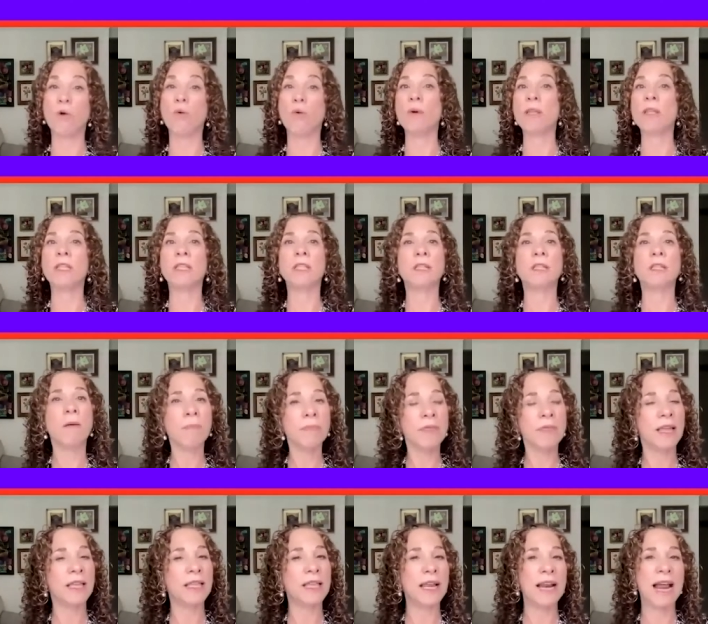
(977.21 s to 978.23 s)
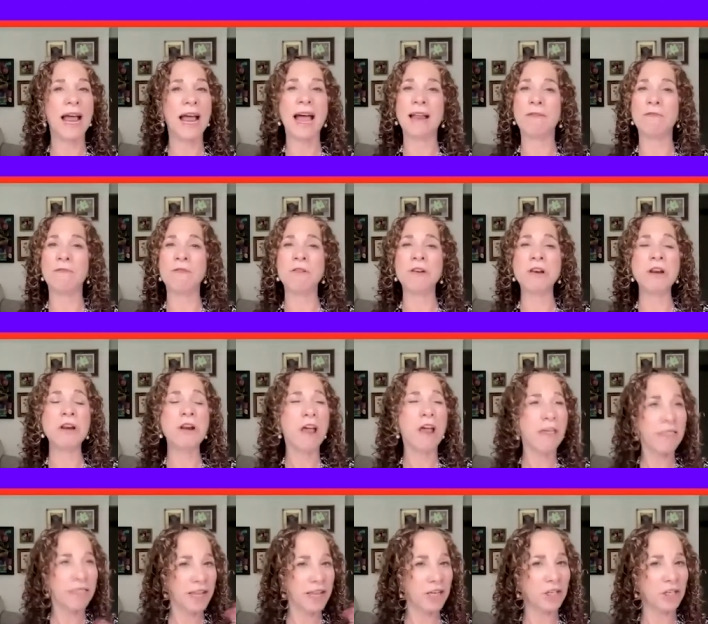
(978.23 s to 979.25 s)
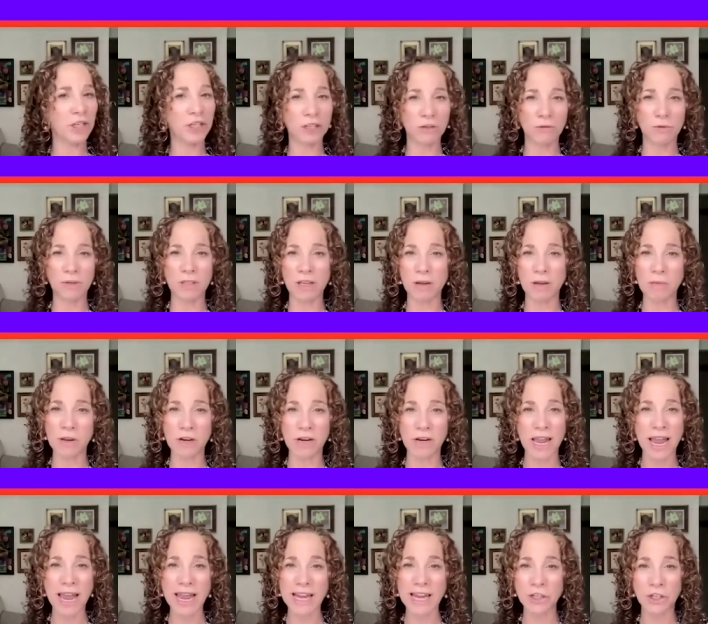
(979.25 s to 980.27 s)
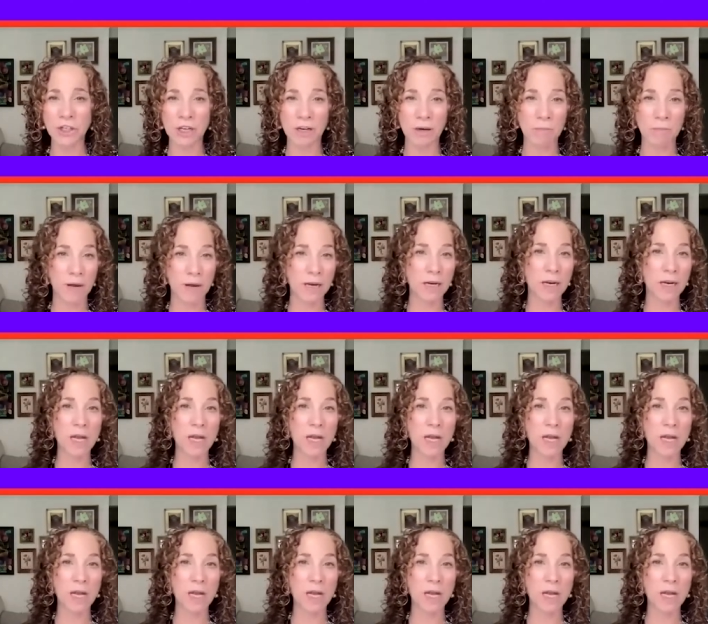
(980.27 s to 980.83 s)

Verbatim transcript: You know, with something that had nothing to do with communication, yeah.